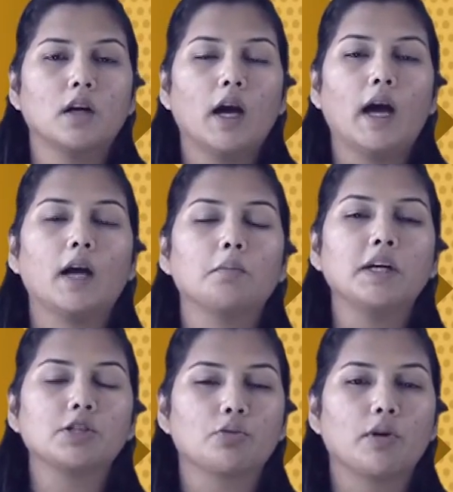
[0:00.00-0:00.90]
And
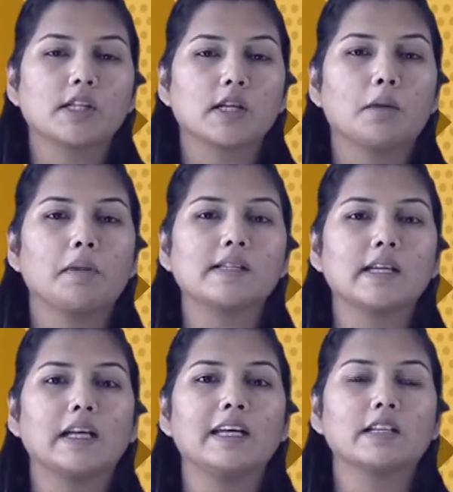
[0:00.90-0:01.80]
meteoroids are
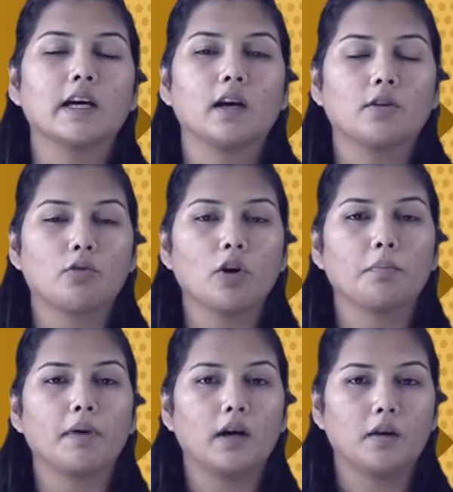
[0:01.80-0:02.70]
basically
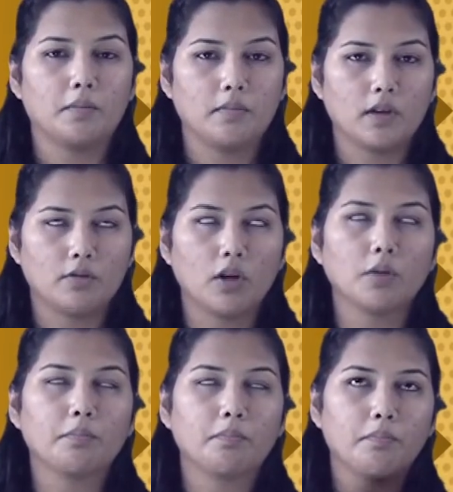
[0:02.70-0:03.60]

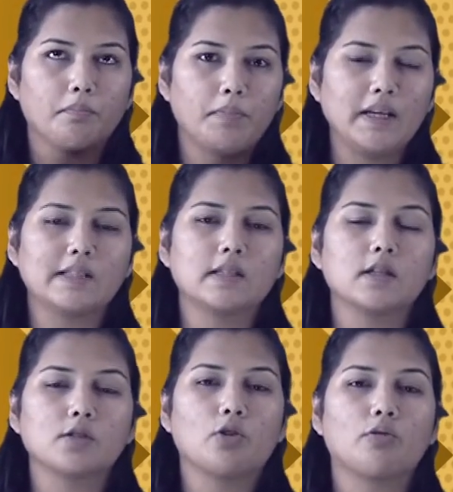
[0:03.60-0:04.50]
rock
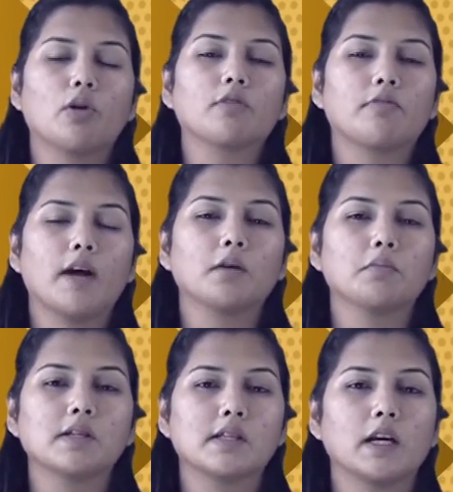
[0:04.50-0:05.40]
pieces or rock
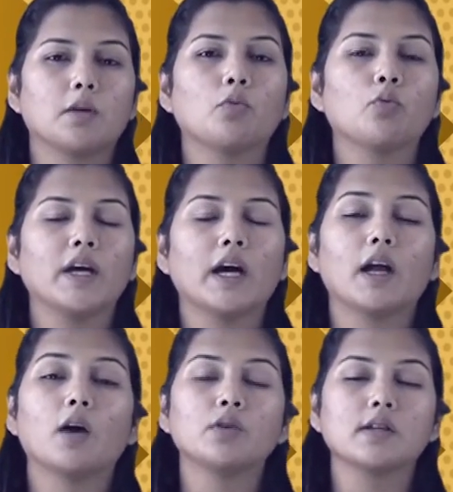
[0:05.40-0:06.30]
fragments that are moving
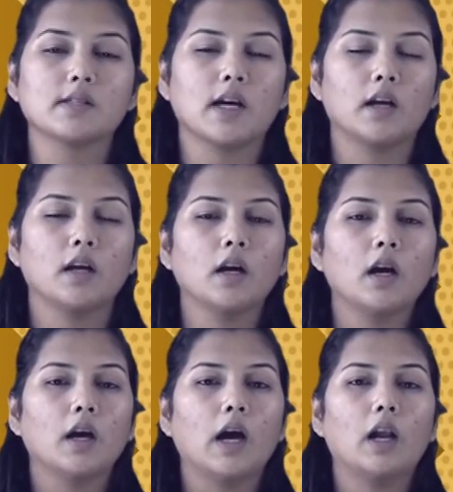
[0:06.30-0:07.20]
around the sun,
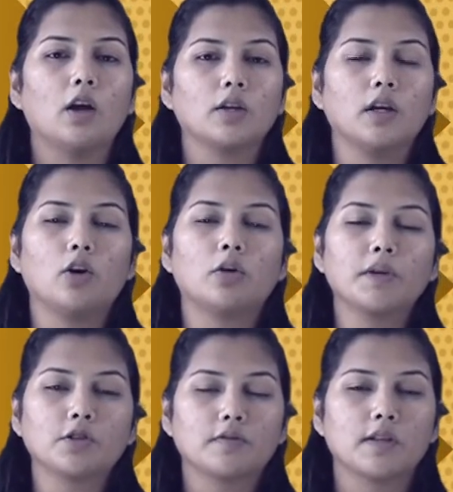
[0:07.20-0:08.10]
along the
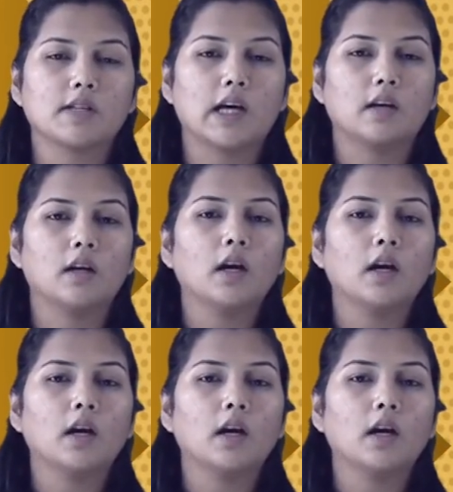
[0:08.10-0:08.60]
orbit of the sun.